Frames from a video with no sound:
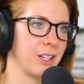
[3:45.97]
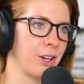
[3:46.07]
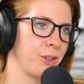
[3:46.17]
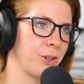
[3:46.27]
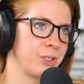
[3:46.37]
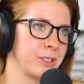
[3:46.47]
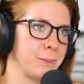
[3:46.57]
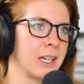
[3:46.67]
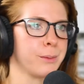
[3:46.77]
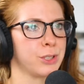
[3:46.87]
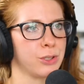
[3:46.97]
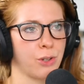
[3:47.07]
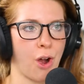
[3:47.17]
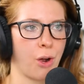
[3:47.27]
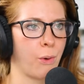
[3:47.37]
You don't just become
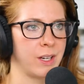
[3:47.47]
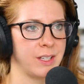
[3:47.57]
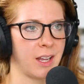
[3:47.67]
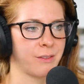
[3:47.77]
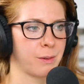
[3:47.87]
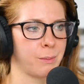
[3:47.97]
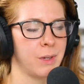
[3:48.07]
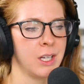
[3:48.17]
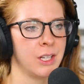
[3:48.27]
strong one day from